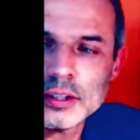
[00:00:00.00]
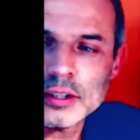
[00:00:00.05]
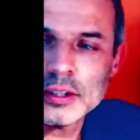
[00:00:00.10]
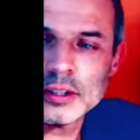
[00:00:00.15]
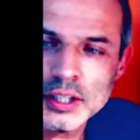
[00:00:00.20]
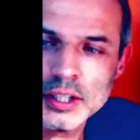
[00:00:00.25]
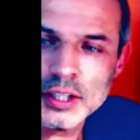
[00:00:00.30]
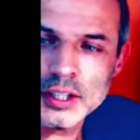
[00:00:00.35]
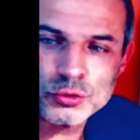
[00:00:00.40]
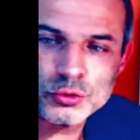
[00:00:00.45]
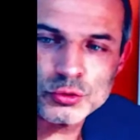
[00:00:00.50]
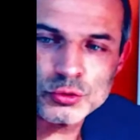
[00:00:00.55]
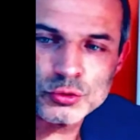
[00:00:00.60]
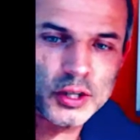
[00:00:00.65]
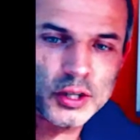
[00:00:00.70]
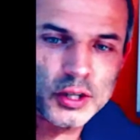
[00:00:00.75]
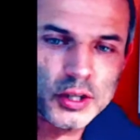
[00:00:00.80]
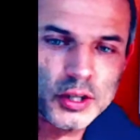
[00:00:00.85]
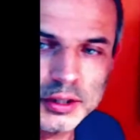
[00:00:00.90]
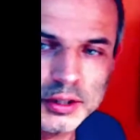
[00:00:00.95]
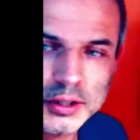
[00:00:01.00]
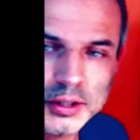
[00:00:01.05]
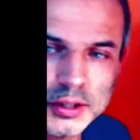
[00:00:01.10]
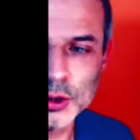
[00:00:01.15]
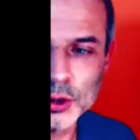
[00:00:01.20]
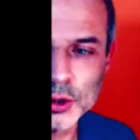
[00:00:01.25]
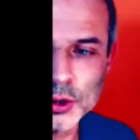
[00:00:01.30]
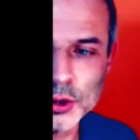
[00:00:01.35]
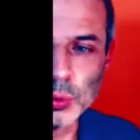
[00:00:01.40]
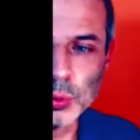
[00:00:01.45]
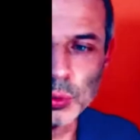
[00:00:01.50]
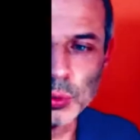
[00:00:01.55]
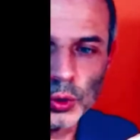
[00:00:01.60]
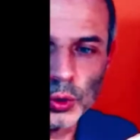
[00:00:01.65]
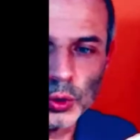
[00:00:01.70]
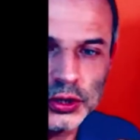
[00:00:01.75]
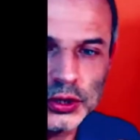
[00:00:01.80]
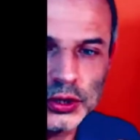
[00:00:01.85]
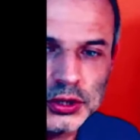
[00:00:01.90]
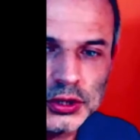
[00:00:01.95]
is now driving them
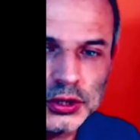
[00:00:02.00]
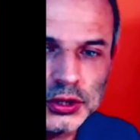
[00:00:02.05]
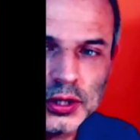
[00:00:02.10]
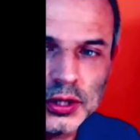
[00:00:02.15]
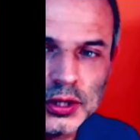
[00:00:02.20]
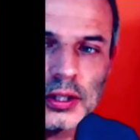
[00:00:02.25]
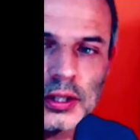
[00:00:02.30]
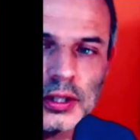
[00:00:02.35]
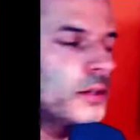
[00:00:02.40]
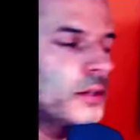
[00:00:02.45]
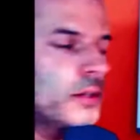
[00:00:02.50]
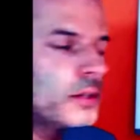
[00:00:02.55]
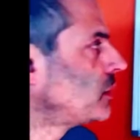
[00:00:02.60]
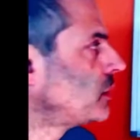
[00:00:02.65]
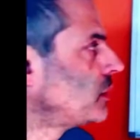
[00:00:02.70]
towards each other,